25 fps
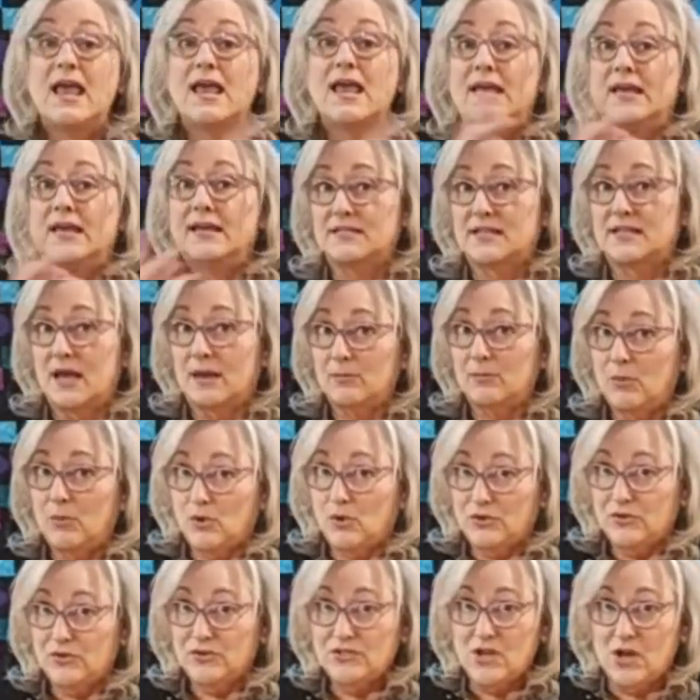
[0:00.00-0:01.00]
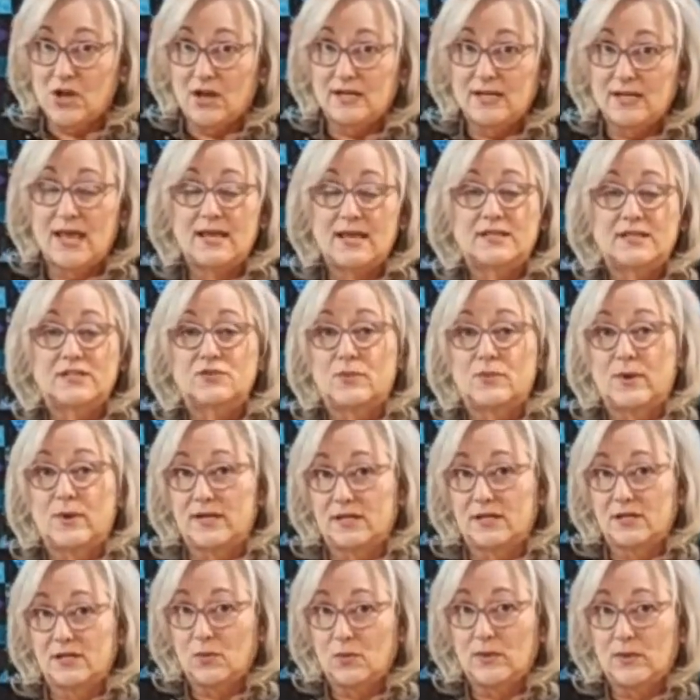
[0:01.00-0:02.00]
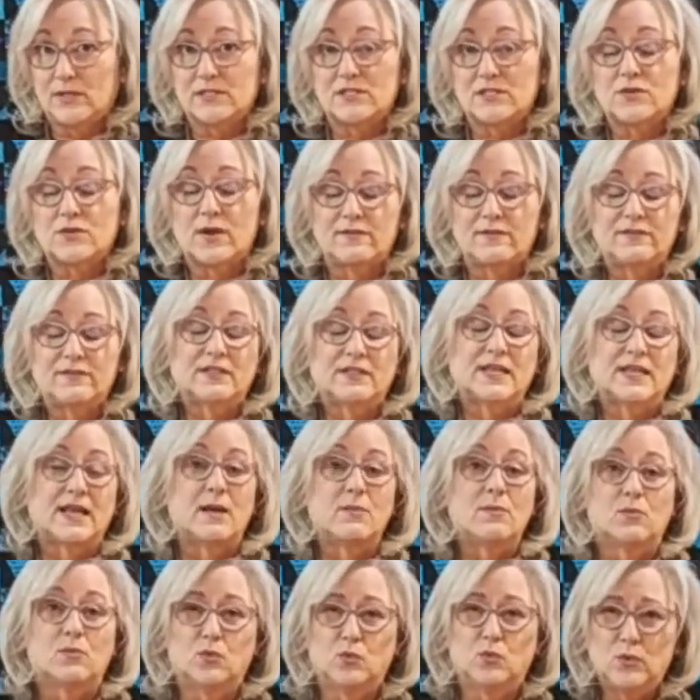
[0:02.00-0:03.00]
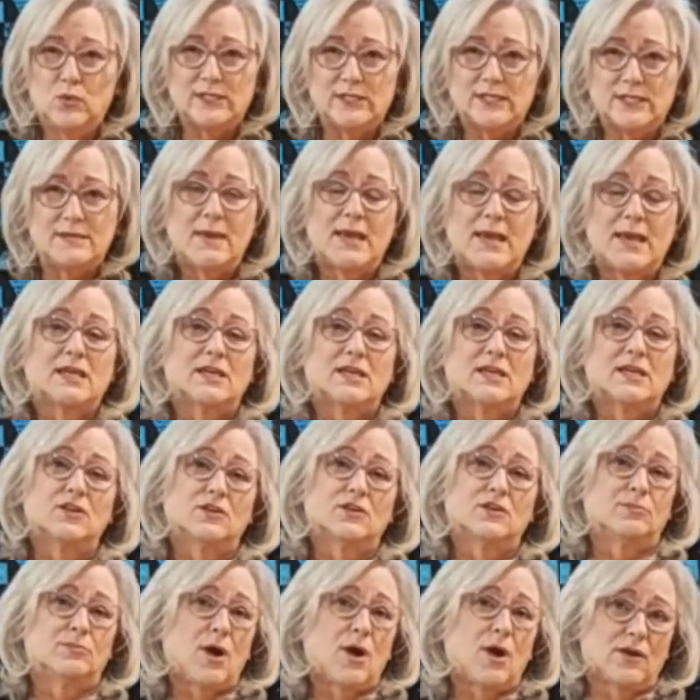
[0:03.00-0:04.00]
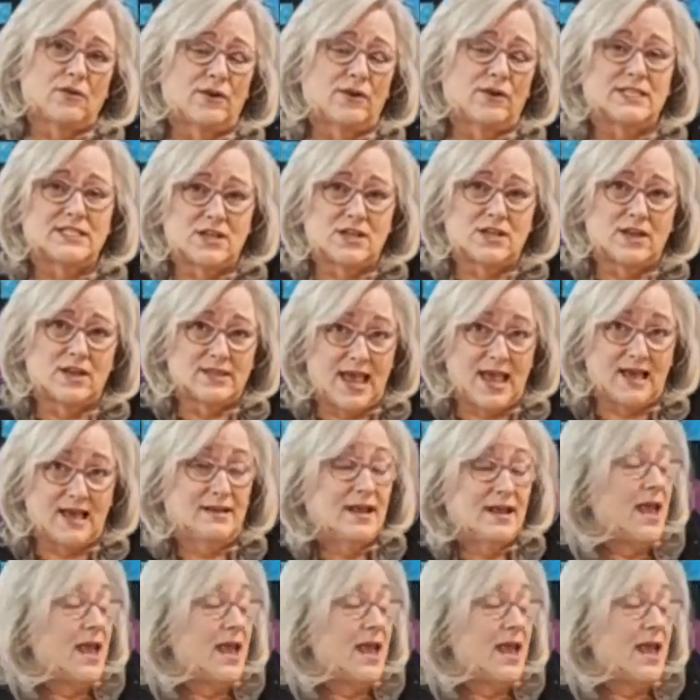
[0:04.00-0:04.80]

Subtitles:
It's got borders on, and it's ready to quilt, so I feel like I'm really making good progress on that.